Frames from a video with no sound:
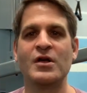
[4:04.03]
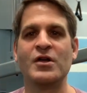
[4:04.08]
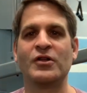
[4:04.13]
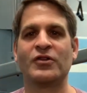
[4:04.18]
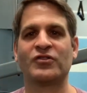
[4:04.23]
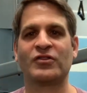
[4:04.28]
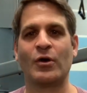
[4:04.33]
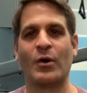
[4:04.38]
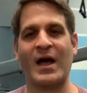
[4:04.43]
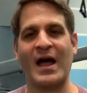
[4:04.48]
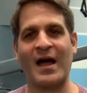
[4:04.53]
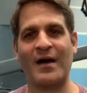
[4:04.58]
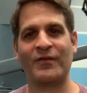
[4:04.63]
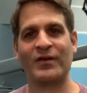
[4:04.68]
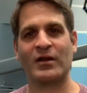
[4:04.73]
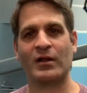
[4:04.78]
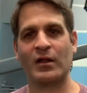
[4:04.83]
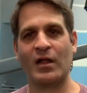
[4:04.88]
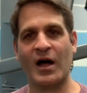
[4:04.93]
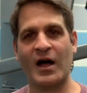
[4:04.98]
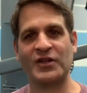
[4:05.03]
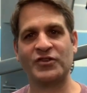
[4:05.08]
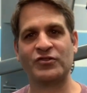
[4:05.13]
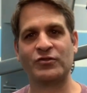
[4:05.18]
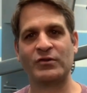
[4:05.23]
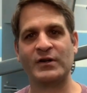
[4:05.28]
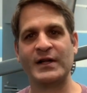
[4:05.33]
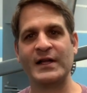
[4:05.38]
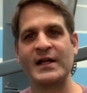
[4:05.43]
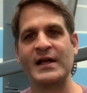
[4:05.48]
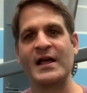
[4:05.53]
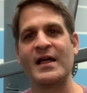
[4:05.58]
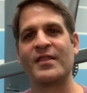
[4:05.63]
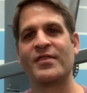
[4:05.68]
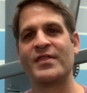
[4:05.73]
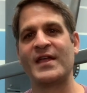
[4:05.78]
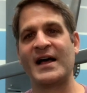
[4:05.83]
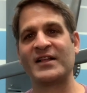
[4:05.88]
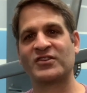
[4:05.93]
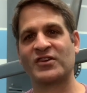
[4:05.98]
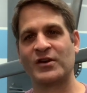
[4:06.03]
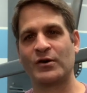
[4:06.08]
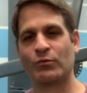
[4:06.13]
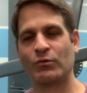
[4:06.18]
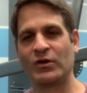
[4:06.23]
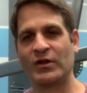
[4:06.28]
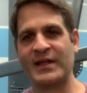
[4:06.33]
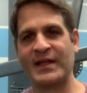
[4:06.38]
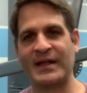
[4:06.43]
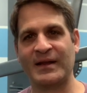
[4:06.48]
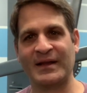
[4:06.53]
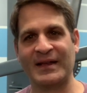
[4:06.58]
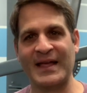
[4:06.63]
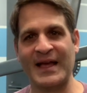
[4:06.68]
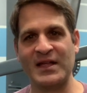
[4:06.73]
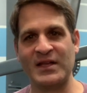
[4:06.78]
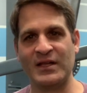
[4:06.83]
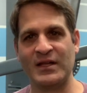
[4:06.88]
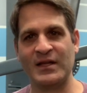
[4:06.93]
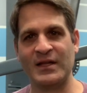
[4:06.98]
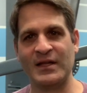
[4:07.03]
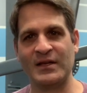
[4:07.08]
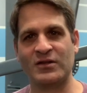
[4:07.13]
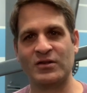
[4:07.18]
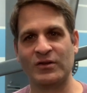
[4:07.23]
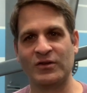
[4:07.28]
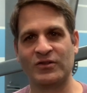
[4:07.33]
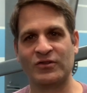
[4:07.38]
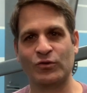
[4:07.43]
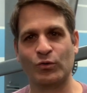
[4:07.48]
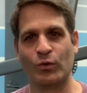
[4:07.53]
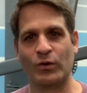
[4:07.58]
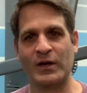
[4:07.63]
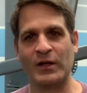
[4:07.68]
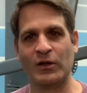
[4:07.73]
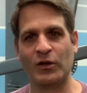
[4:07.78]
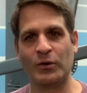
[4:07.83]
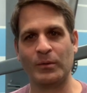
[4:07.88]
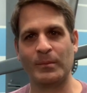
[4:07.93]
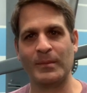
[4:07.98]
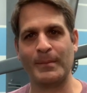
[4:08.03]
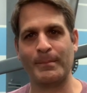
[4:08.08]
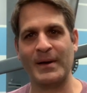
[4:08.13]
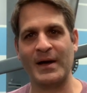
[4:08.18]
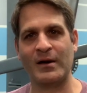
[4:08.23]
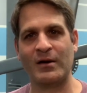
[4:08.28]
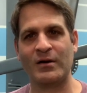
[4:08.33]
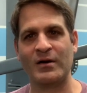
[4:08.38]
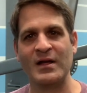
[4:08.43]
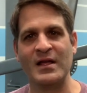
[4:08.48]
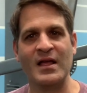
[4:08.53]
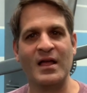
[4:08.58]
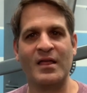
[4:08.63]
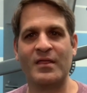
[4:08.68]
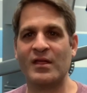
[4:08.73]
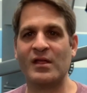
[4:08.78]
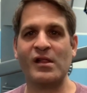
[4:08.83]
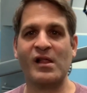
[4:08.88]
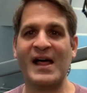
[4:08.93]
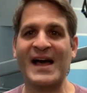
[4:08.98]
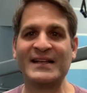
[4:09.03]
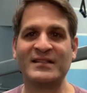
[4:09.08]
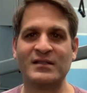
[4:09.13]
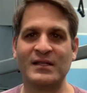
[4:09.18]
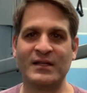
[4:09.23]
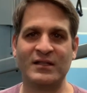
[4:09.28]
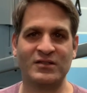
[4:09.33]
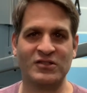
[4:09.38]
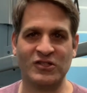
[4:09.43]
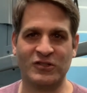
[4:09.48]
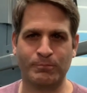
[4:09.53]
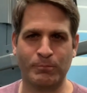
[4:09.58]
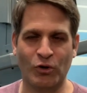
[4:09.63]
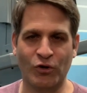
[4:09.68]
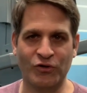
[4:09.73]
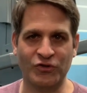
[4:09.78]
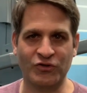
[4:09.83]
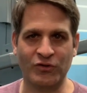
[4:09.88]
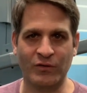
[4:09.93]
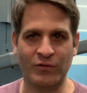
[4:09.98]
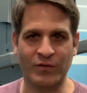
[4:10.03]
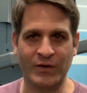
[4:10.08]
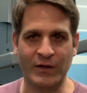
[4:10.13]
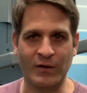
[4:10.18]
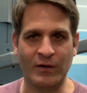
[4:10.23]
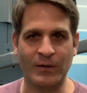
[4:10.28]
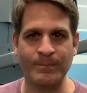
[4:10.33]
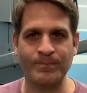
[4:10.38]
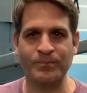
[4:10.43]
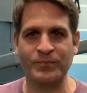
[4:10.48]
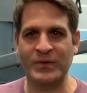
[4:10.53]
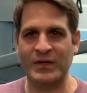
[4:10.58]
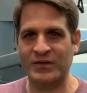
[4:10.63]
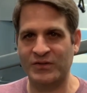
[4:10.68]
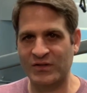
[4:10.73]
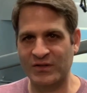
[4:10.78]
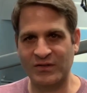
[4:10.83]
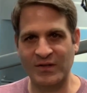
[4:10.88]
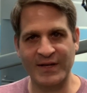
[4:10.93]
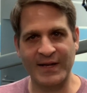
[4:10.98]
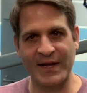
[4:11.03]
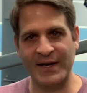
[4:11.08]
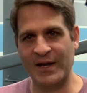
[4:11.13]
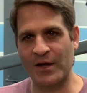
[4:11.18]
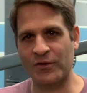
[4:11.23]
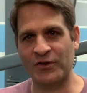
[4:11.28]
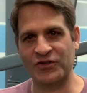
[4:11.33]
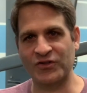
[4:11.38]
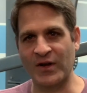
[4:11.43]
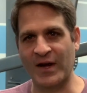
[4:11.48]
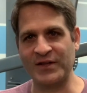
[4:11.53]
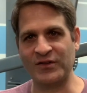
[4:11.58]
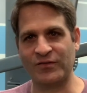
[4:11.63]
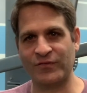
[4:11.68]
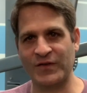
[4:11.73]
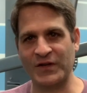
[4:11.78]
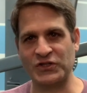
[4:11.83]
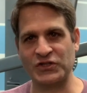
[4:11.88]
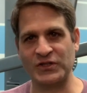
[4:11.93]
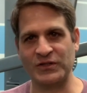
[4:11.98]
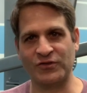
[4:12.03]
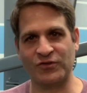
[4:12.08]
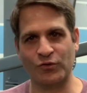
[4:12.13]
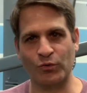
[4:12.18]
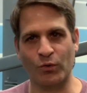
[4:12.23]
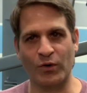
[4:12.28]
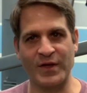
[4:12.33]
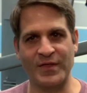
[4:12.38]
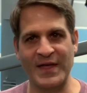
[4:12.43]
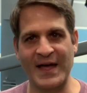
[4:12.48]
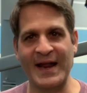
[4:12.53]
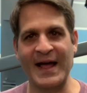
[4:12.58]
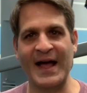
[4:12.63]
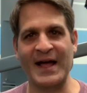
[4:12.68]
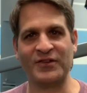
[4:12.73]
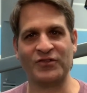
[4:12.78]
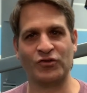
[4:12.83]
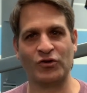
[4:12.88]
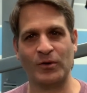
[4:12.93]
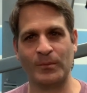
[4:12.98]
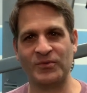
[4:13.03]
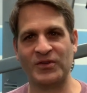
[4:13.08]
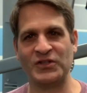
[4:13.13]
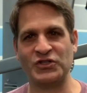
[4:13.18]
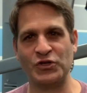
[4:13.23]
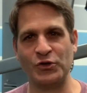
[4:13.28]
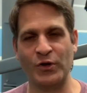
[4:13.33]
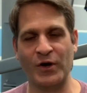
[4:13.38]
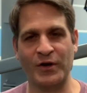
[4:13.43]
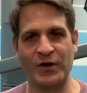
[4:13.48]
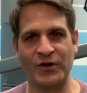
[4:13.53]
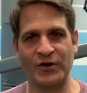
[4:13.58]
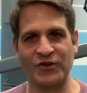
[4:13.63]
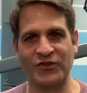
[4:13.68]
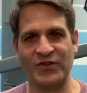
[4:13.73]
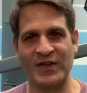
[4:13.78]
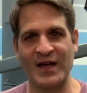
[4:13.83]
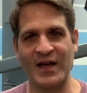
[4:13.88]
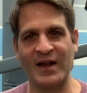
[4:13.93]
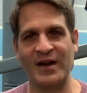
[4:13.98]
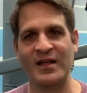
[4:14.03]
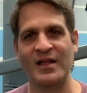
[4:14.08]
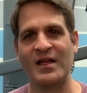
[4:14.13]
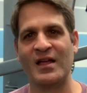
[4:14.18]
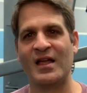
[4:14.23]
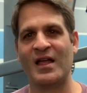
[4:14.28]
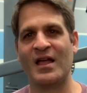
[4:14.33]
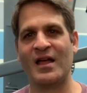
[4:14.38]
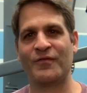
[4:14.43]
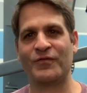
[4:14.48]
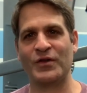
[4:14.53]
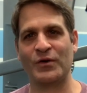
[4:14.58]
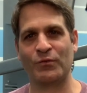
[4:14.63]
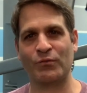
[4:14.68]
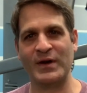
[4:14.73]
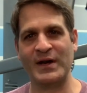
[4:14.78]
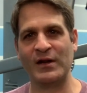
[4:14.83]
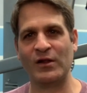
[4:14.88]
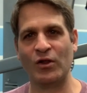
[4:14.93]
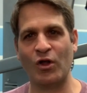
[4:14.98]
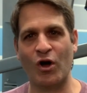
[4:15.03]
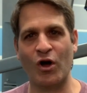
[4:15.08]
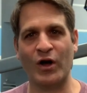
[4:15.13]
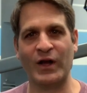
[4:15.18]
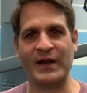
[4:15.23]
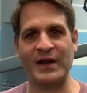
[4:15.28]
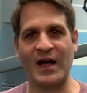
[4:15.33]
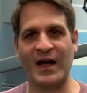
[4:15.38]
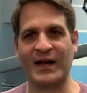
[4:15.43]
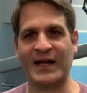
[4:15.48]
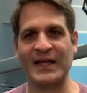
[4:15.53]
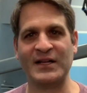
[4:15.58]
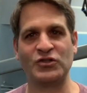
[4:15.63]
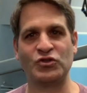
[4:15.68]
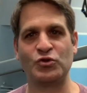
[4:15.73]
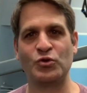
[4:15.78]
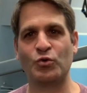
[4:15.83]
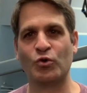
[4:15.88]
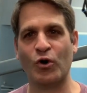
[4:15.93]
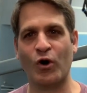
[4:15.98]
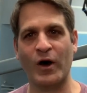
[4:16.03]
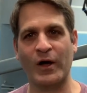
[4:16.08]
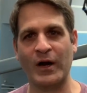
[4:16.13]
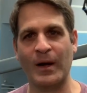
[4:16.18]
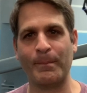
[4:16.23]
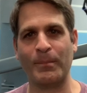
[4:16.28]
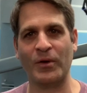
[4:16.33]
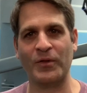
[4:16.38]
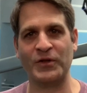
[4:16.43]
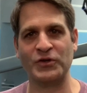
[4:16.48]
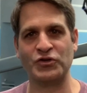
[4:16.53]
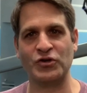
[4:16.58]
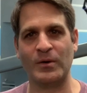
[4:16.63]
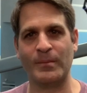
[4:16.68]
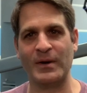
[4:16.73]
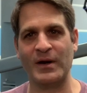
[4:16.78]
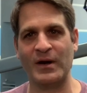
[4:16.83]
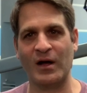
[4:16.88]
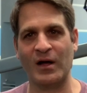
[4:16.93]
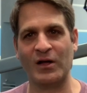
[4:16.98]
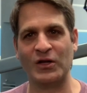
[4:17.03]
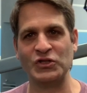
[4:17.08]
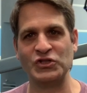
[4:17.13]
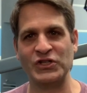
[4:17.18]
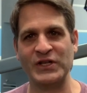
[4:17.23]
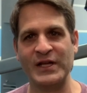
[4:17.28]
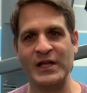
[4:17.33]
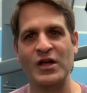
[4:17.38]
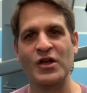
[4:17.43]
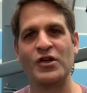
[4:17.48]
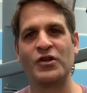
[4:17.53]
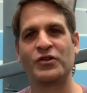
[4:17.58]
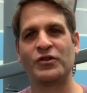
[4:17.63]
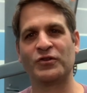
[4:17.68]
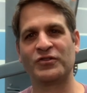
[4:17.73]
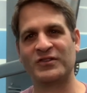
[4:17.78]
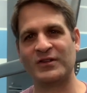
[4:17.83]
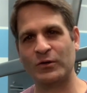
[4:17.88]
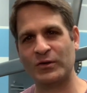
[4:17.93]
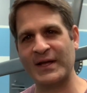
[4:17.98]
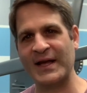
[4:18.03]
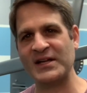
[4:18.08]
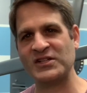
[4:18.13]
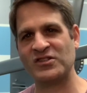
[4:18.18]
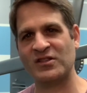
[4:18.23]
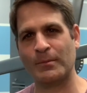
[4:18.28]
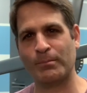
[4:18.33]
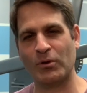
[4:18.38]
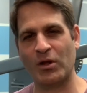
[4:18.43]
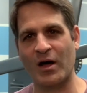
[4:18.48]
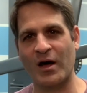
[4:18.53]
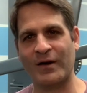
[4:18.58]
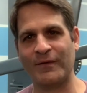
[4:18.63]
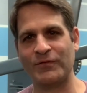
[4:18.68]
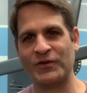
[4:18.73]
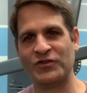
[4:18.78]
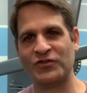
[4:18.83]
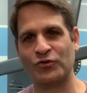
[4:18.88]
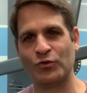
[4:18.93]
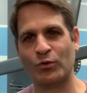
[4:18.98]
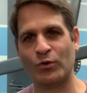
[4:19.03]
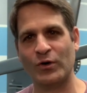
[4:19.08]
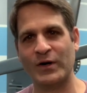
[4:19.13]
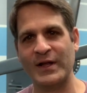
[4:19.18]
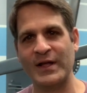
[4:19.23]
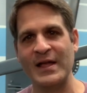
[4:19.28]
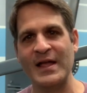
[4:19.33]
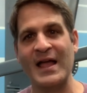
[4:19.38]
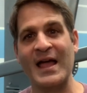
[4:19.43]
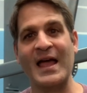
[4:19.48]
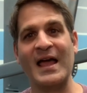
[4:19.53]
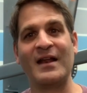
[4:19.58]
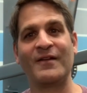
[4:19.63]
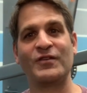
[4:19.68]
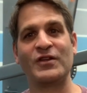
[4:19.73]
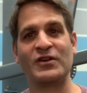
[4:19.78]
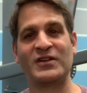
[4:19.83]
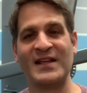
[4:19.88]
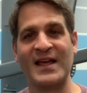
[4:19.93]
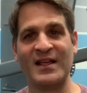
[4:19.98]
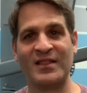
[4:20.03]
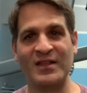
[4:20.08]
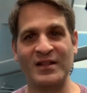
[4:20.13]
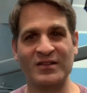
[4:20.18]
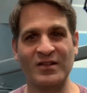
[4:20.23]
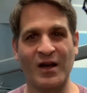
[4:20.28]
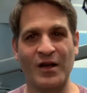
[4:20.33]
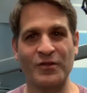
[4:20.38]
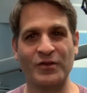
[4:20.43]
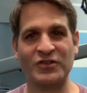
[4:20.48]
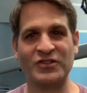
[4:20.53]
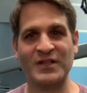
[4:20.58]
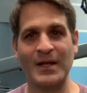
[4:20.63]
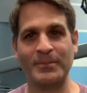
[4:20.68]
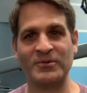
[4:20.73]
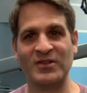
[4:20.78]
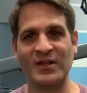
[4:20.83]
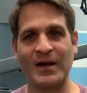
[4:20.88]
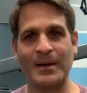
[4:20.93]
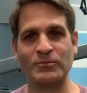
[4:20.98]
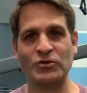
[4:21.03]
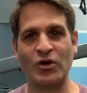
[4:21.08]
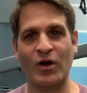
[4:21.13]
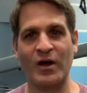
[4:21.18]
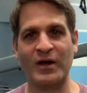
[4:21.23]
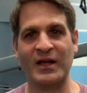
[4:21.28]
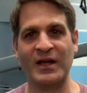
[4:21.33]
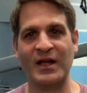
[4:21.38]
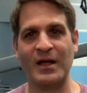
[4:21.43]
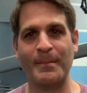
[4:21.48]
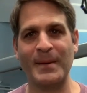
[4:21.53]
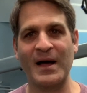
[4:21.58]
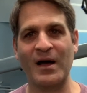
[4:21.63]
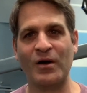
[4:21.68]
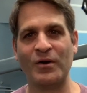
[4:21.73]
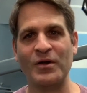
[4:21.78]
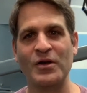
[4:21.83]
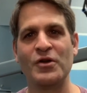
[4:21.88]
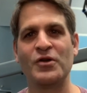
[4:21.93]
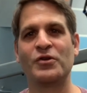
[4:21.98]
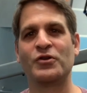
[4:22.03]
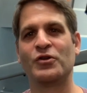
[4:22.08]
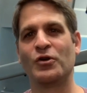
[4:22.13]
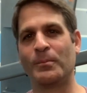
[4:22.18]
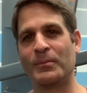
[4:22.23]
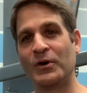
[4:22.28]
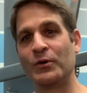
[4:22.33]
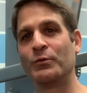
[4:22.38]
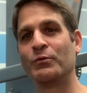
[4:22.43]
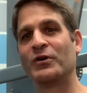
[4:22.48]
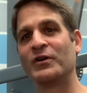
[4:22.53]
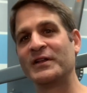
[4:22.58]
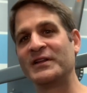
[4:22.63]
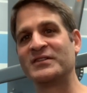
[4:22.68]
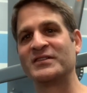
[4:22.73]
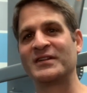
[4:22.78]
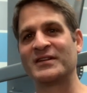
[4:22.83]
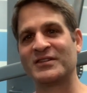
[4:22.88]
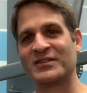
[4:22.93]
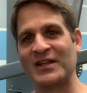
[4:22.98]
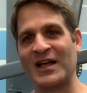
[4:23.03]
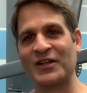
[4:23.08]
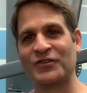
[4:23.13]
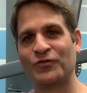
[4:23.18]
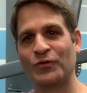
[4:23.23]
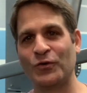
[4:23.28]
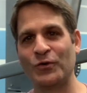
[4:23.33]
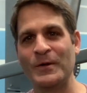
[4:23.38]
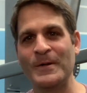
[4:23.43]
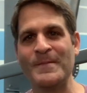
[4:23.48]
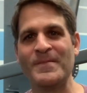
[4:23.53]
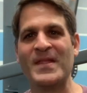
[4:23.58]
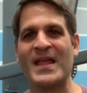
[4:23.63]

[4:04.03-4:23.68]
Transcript: So have a glossary, that's gonna really get you into the story a little bit better. And then the last thing is just persevere. Just like any other science fiction story that has terms that you don't understand, if you read along and not get too caught up on the terminology, you'll still catch the plot of the story. And if you take these other steps that I'm talking about, you'll be really successful.